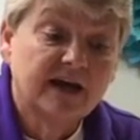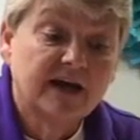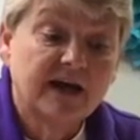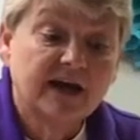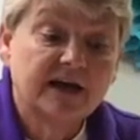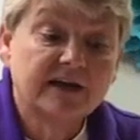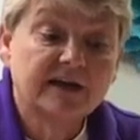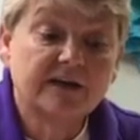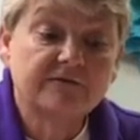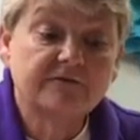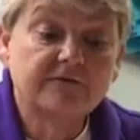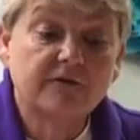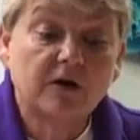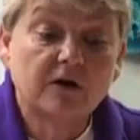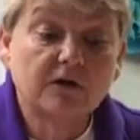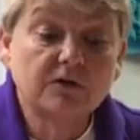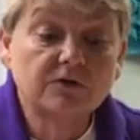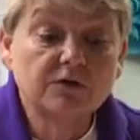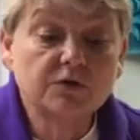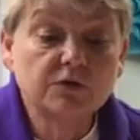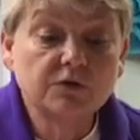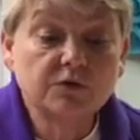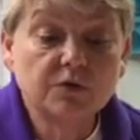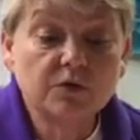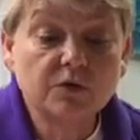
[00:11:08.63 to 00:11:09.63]
And I
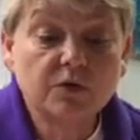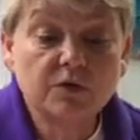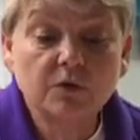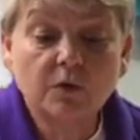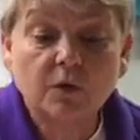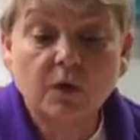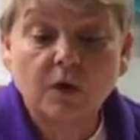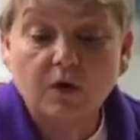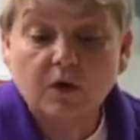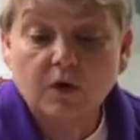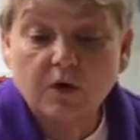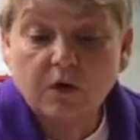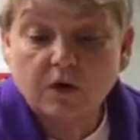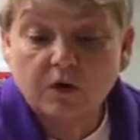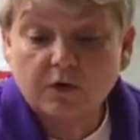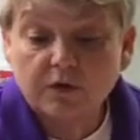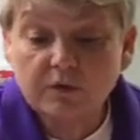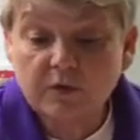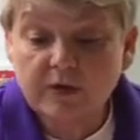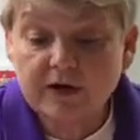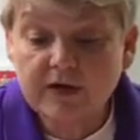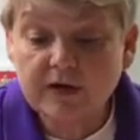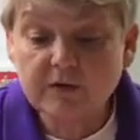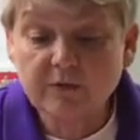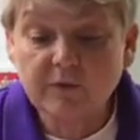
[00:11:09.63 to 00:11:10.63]
followed through all the
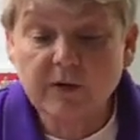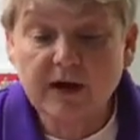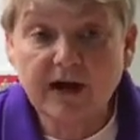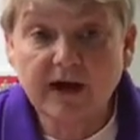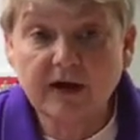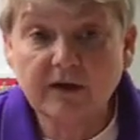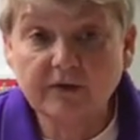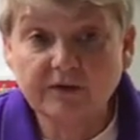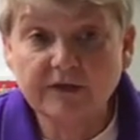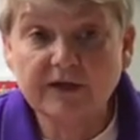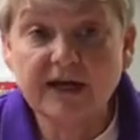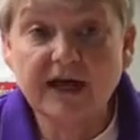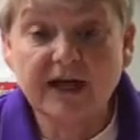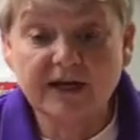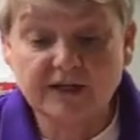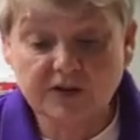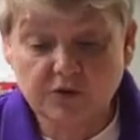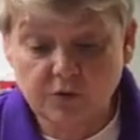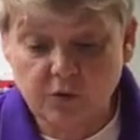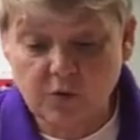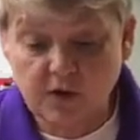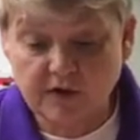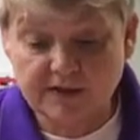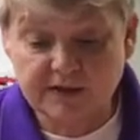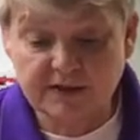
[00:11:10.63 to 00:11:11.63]
way around as
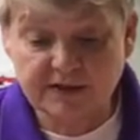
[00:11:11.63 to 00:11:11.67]
one